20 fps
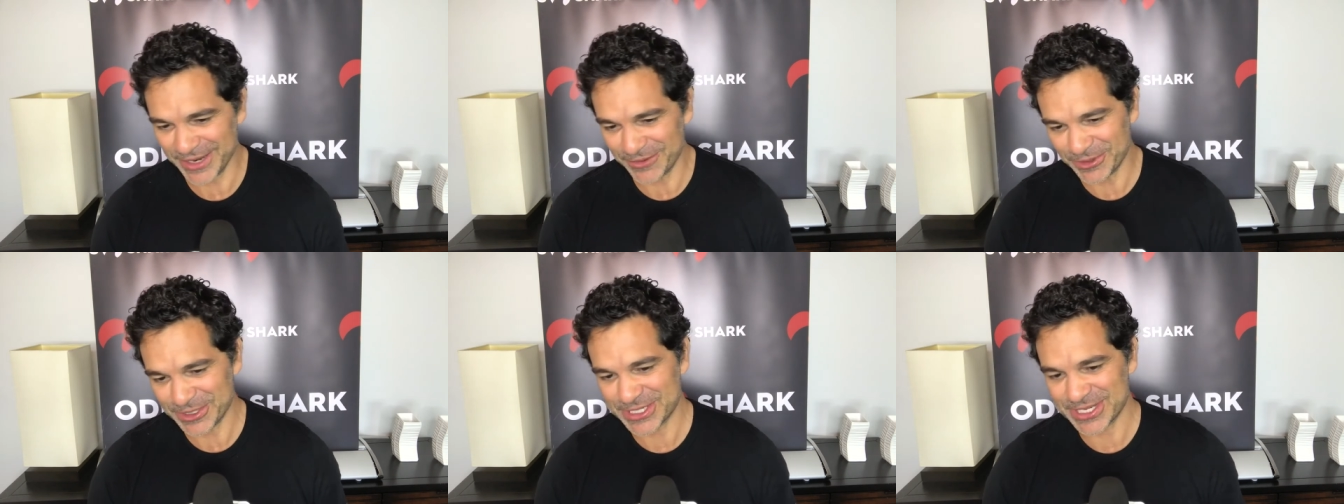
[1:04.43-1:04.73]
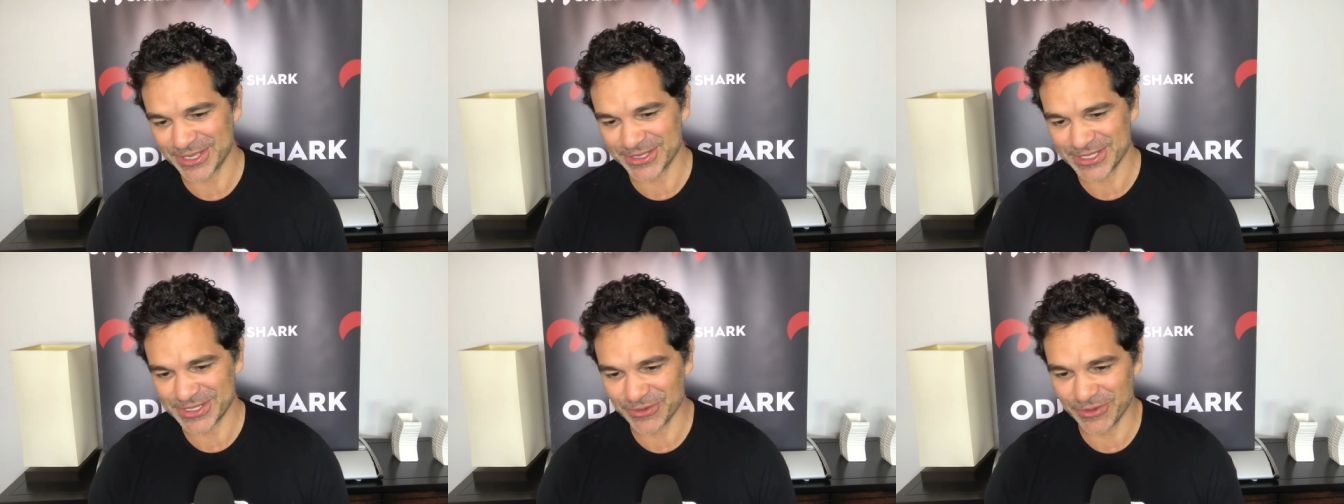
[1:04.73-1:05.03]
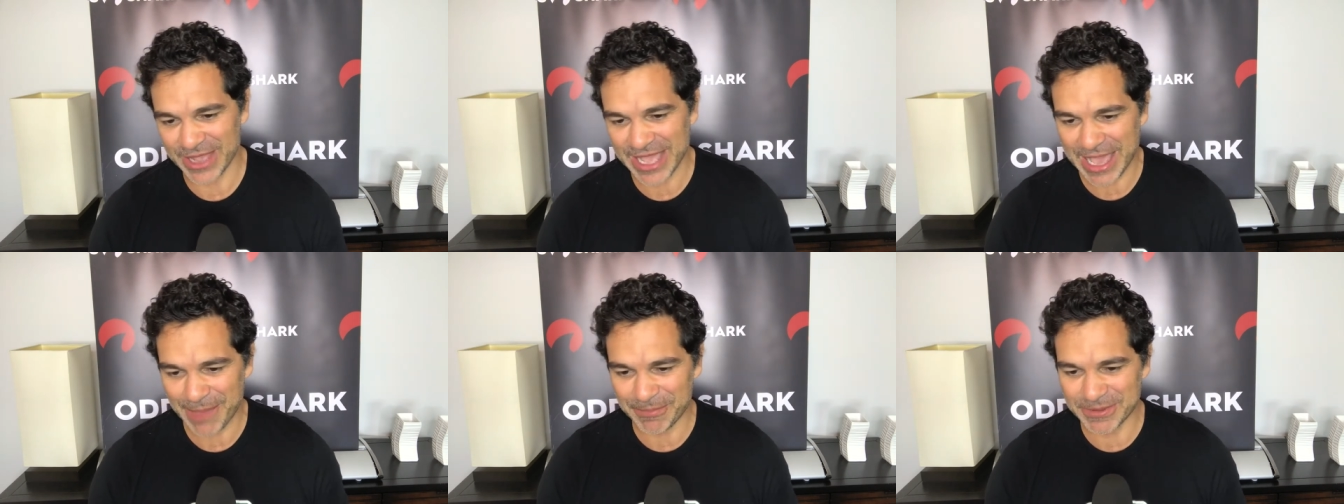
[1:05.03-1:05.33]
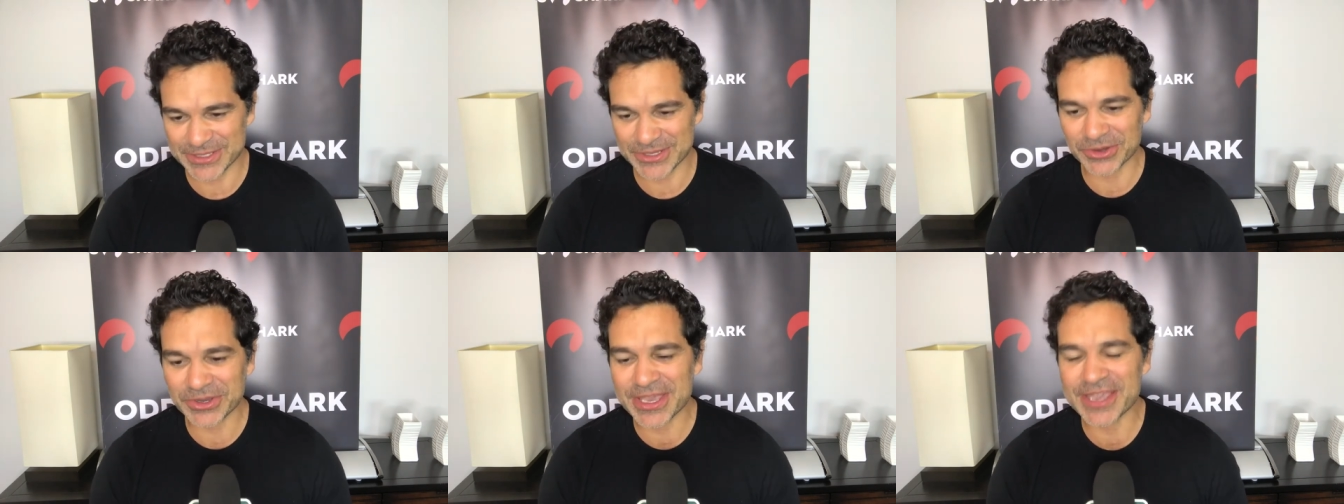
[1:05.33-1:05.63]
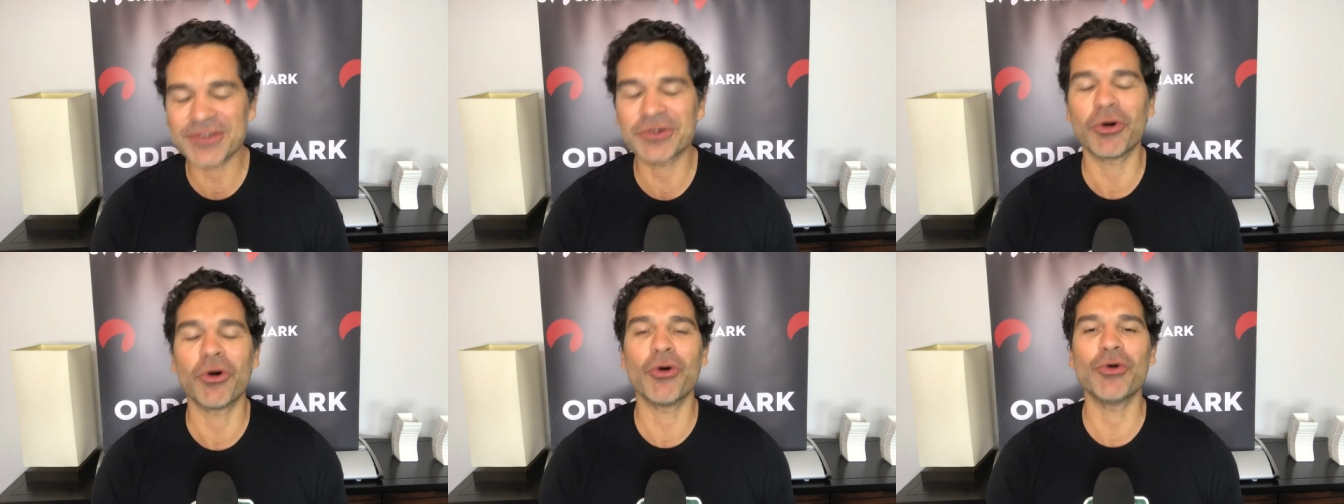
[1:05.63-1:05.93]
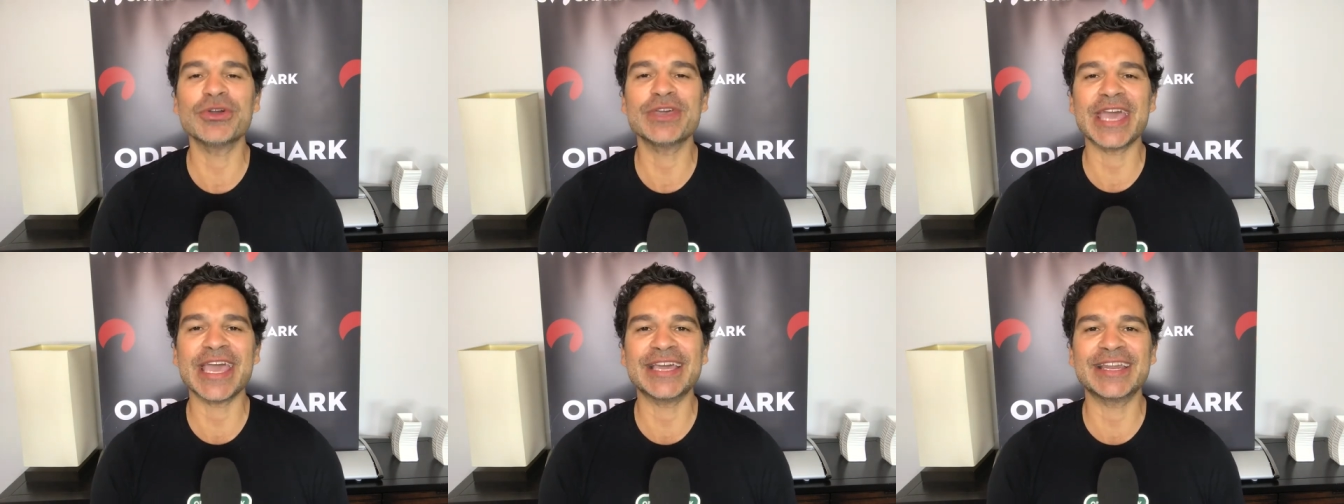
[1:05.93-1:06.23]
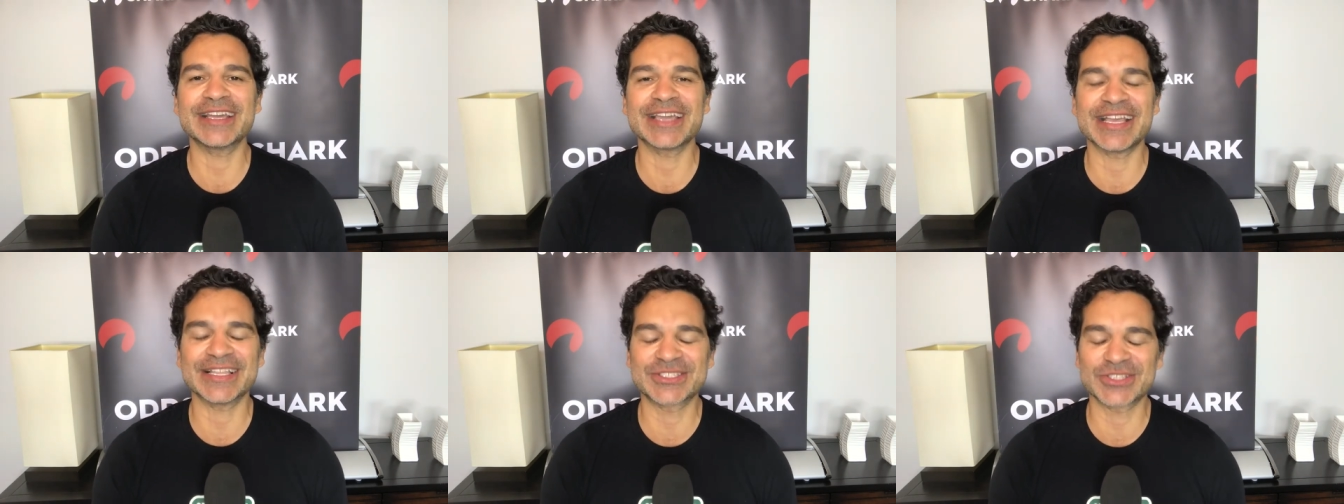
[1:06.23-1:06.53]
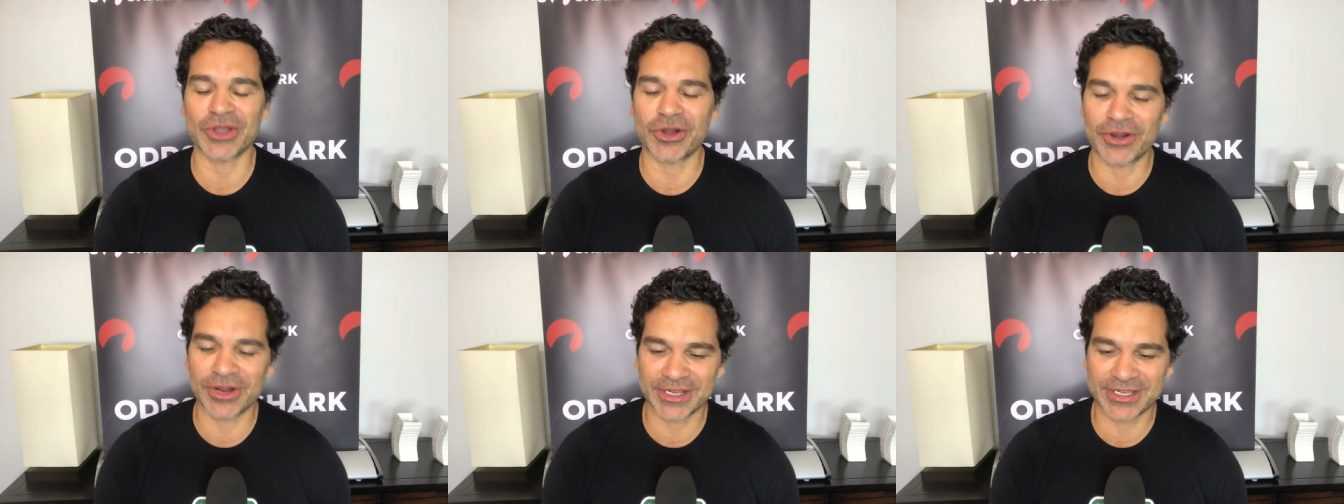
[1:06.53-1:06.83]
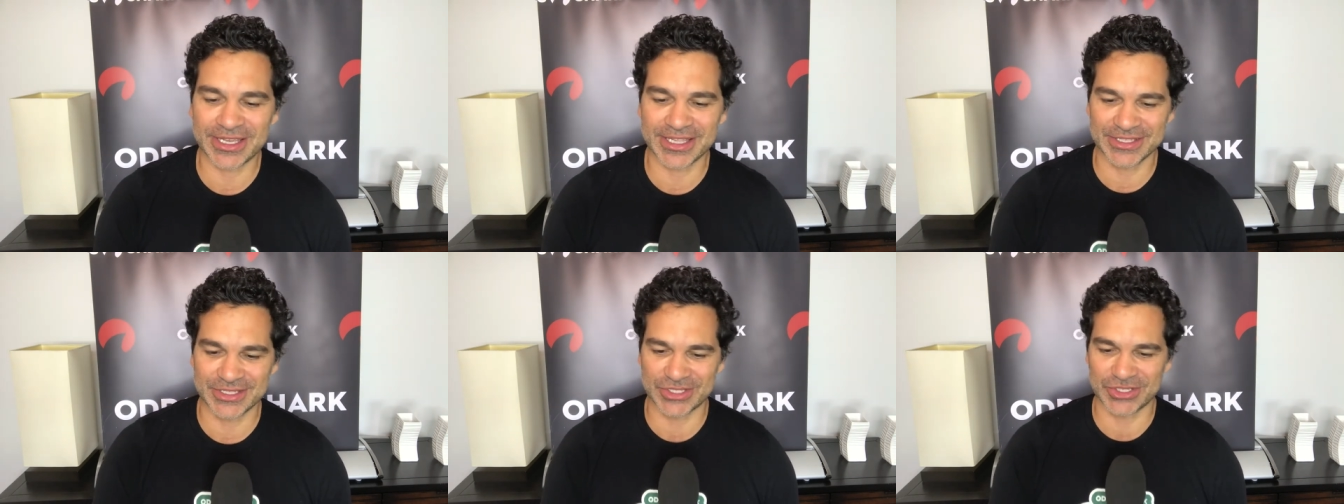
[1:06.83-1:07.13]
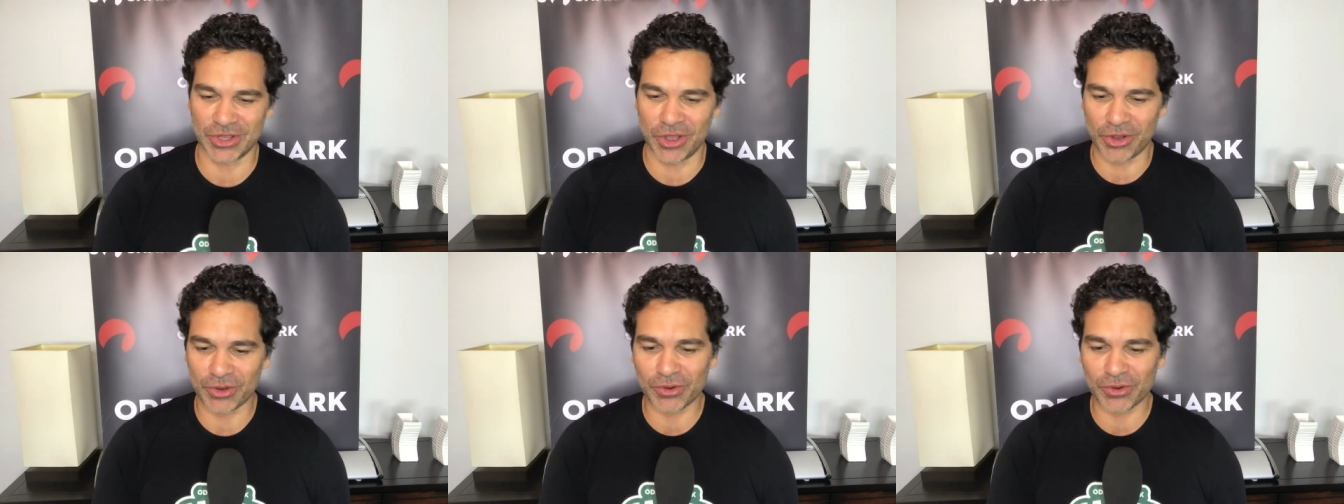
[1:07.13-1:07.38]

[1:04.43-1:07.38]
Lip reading: We shall see what happens. Okay, Colgate against Arkansas.